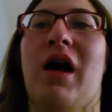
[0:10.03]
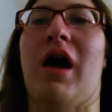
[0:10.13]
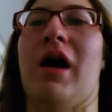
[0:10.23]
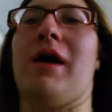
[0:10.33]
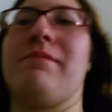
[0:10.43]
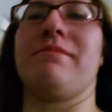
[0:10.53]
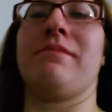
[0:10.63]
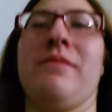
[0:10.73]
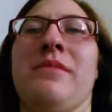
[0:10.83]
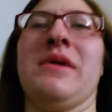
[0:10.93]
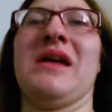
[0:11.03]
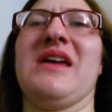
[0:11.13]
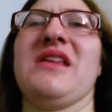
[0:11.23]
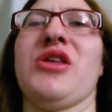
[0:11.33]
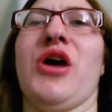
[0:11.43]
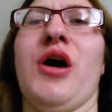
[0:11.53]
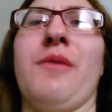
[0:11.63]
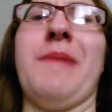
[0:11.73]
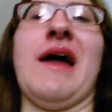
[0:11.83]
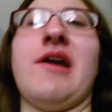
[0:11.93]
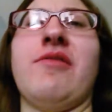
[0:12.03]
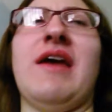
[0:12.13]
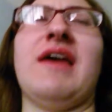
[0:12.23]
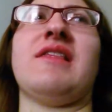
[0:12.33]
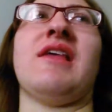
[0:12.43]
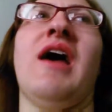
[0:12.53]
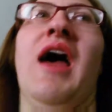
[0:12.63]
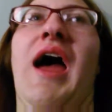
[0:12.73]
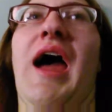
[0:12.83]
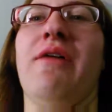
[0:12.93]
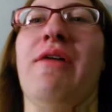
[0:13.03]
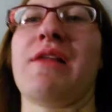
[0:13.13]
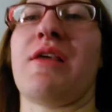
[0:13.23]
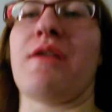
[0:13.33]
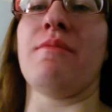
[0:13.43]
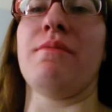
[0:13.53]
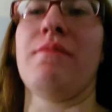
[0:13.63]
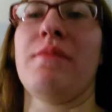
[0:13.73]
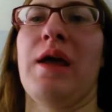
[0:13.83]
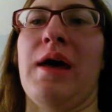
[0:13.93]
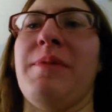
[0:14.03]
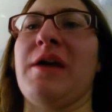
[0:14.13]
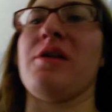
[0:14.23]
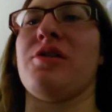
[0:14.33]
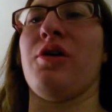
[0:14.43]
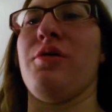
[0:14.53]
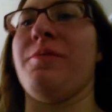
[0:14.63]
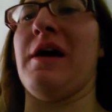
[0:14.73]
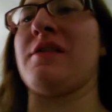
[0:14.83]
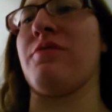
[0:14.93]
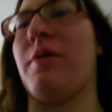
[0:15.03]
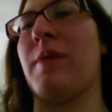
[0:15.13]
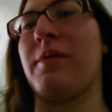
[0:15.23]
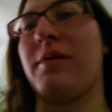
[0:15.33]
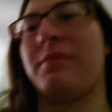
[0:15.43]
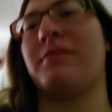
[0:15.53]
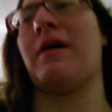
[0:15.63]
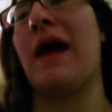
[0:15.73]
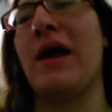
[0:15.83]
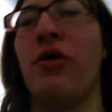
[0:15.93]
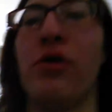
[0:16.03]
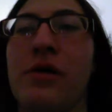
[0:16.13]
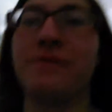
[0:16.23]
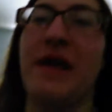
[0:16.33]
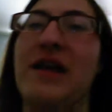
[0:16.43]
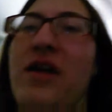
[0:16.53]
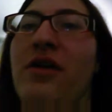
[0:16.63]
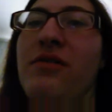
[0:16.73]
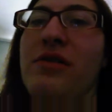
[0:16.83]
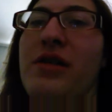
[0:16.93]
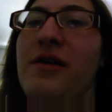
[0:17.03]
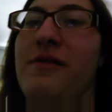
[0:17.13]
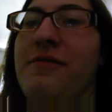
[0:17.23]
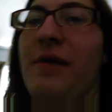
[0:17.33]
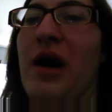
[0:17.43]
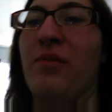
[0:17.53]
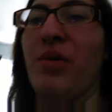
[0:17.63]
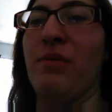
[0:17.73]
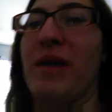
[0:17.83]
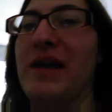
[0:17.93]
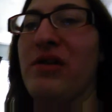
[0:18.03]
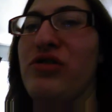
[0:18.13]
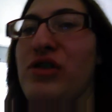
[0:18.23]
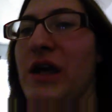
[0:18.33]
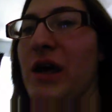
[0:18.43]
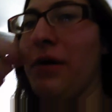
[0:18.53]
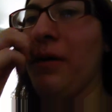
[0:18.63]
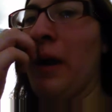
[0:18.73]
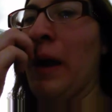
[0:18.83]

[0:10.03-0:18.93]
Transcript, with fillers: Um so bad news I was in the Pikachu put so remember my older videos from both my YouTube channel.